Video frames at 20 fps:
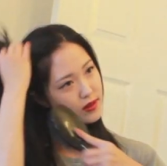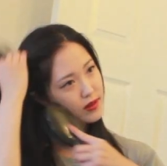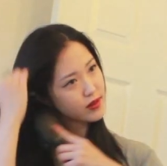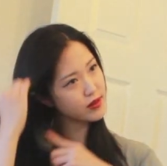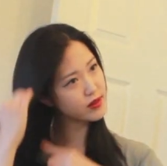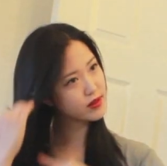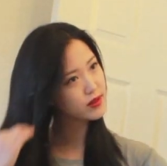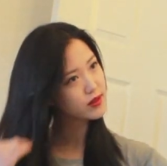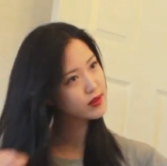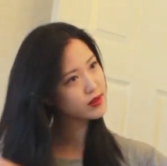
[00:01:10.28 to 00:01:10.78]

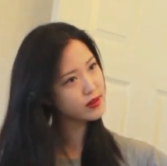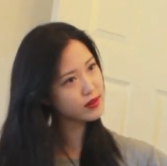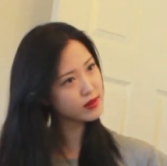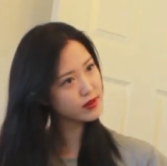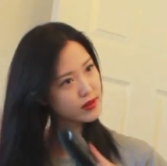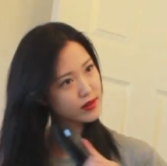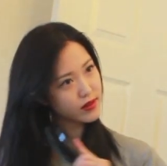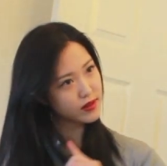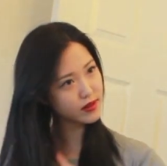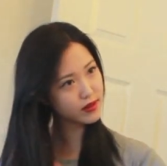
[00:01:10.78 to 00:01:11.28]

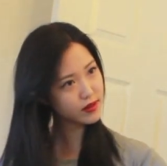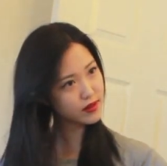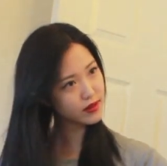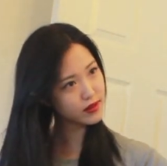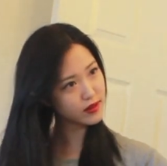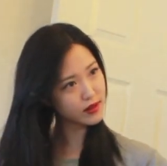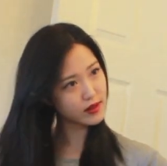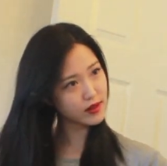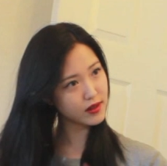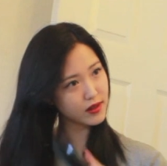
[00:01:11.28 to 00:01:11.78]

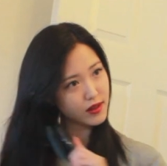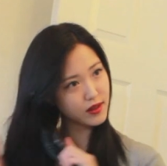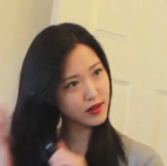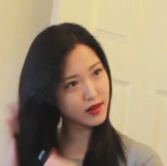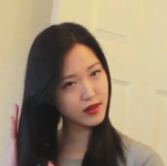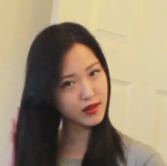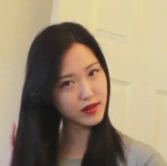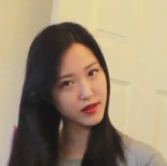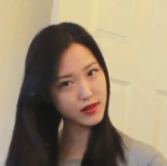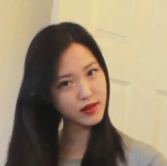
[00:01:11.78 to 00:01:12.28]

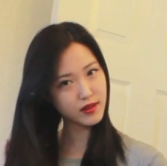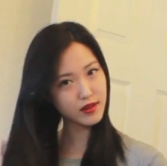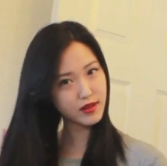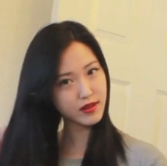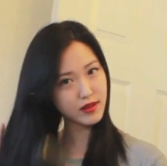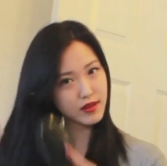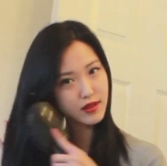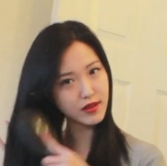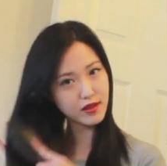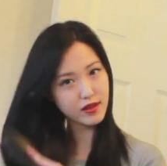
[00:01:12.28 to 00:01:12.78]

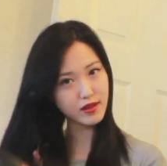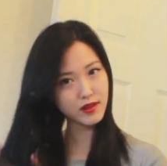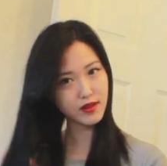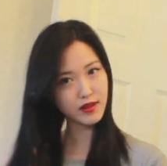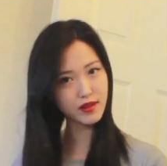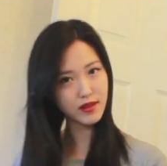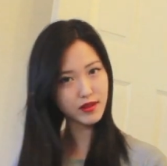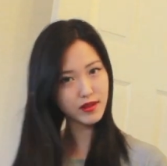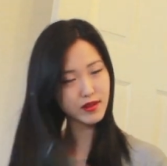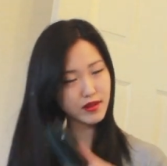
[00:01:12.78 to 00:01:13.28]

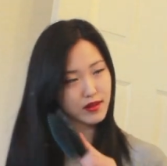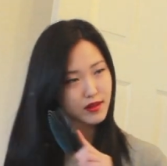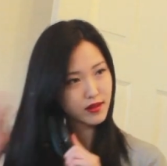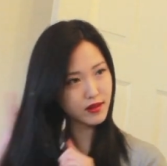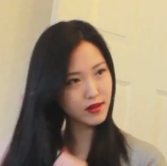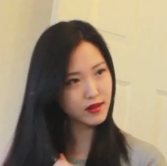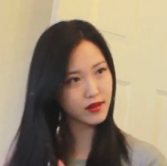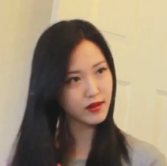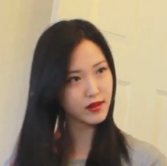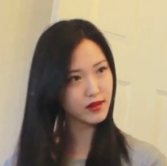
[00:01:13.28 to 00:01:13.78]

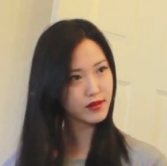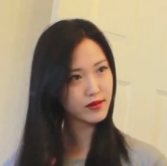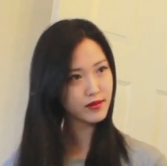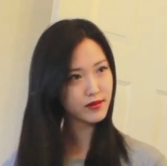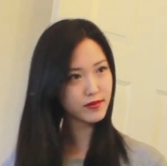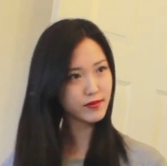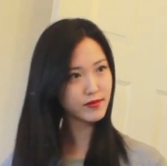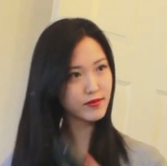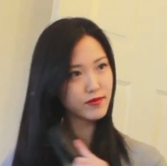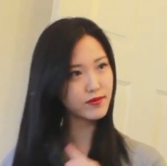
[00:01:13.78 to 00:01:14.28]

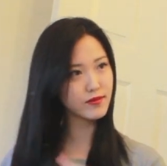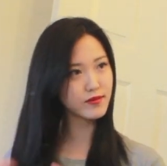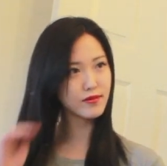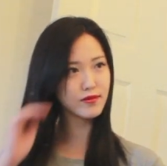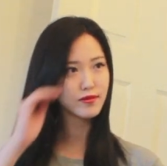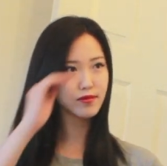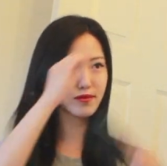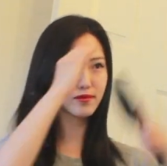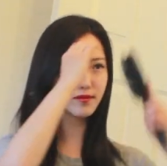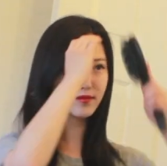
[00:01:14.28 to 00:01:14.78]

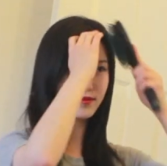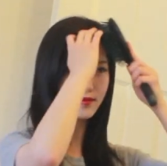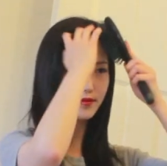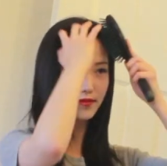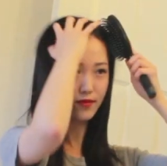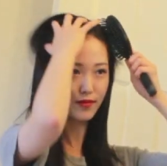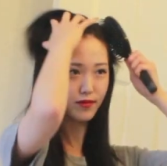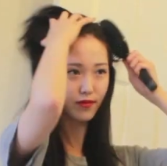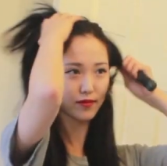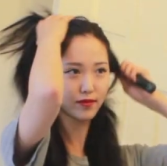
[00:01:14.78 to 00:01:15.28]

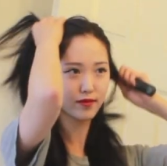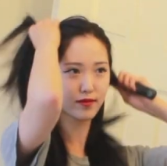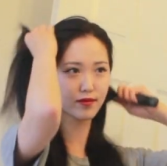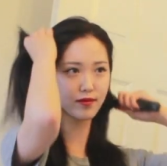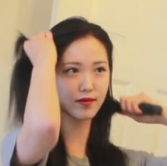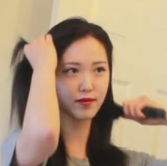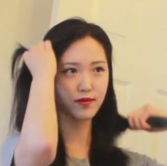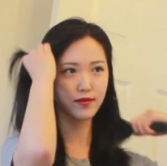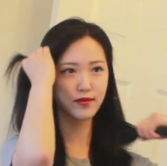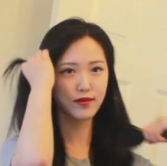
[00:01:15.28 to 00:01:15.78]

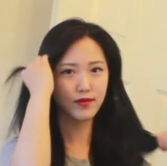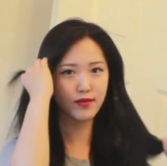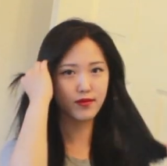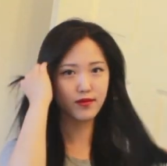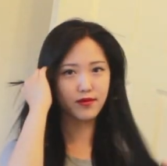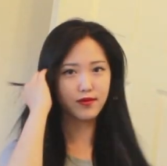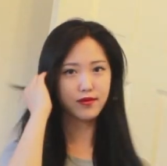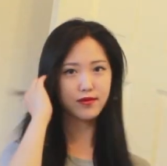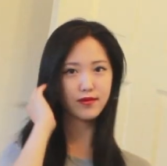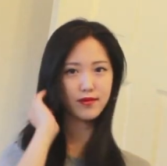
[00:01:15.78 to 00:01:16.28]

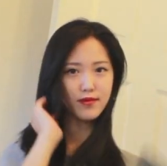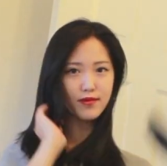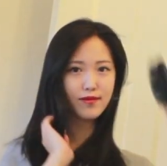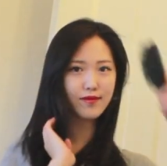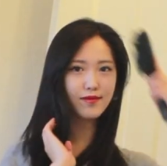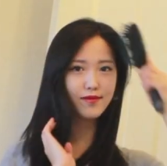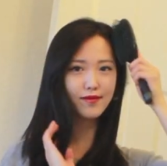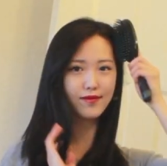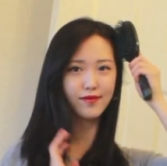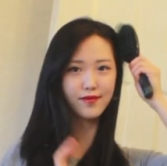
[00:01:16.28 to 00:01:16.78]

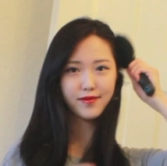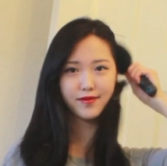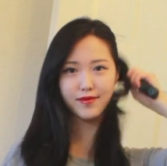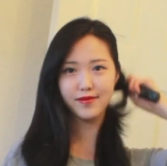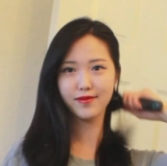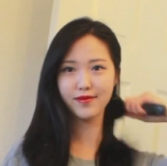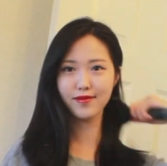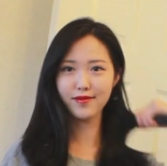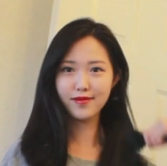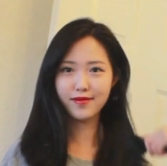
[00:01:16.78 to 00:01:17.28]

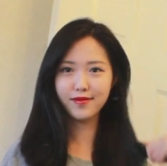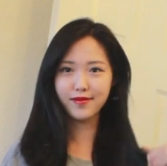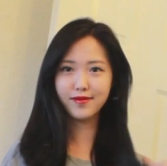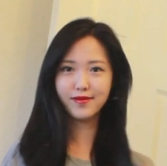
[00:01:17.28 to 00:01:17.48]
Nobody speaks.